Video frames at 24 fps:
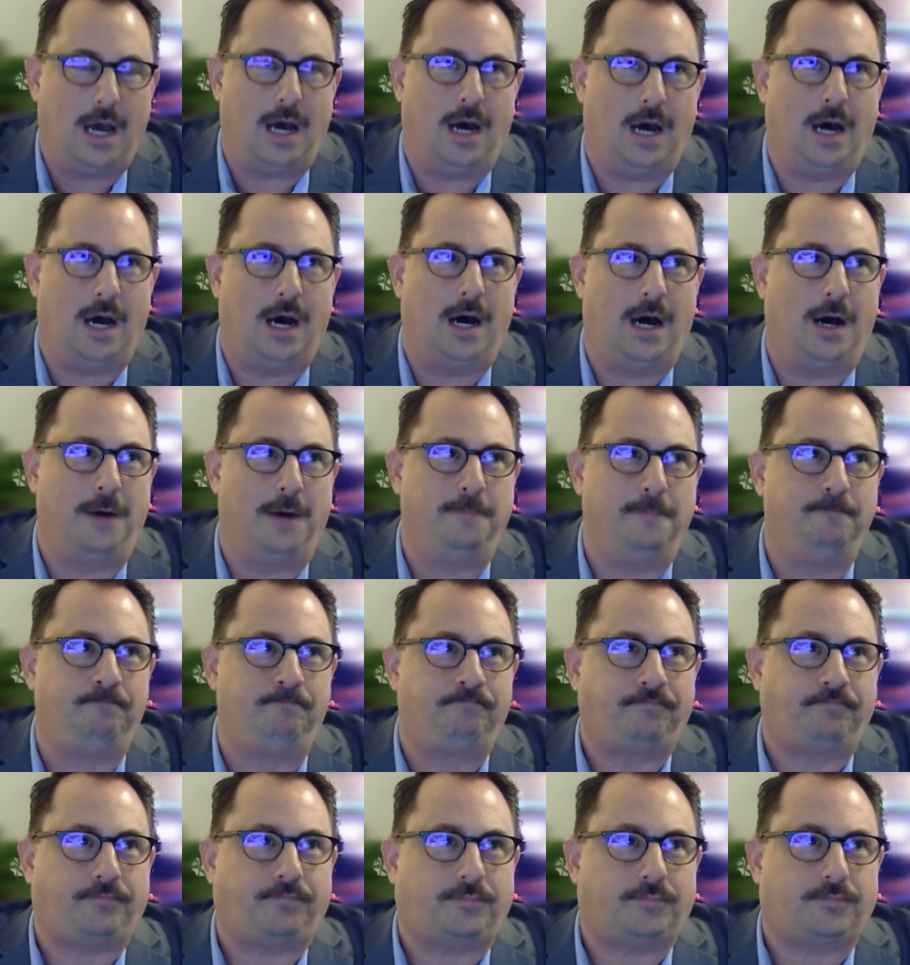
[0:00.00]
Um,
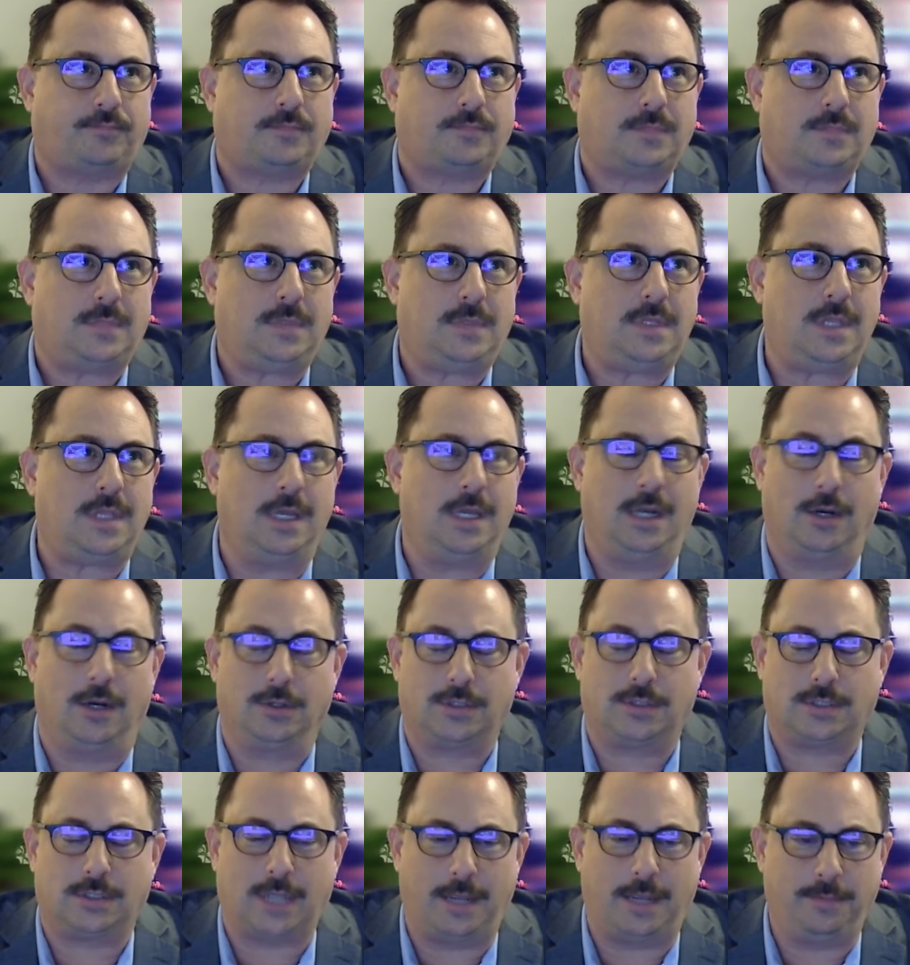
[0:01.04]
you know,
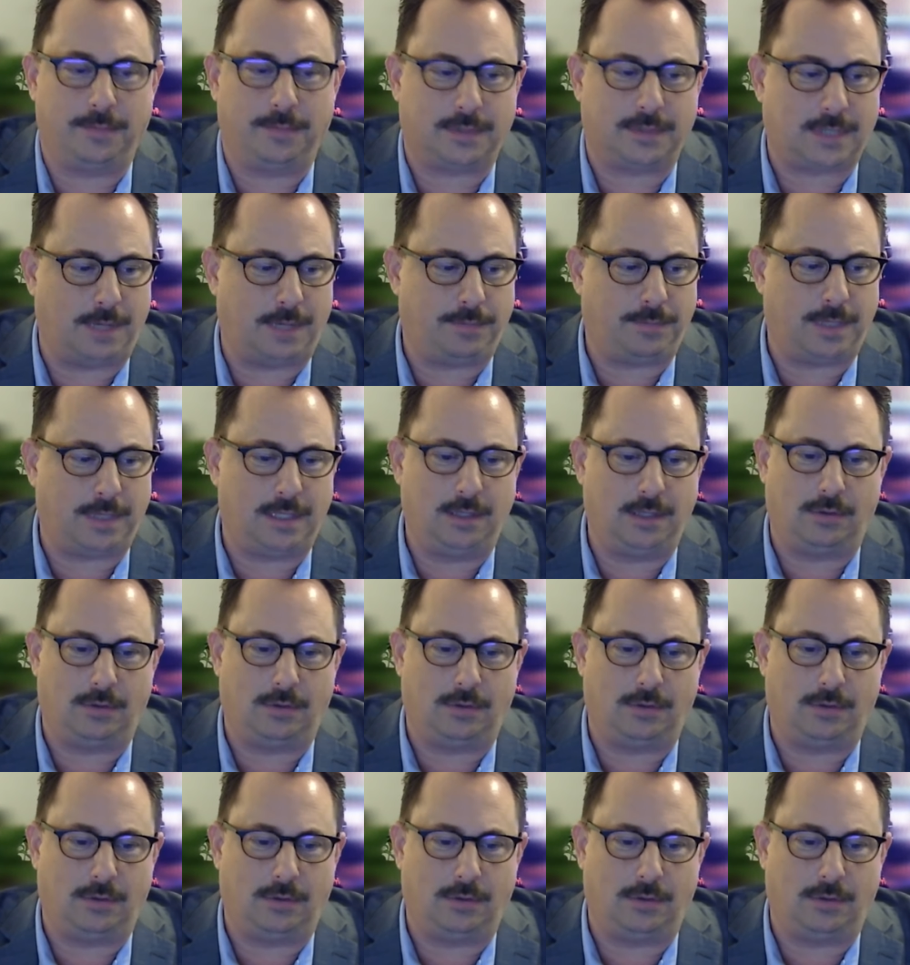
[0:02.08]
same same thing.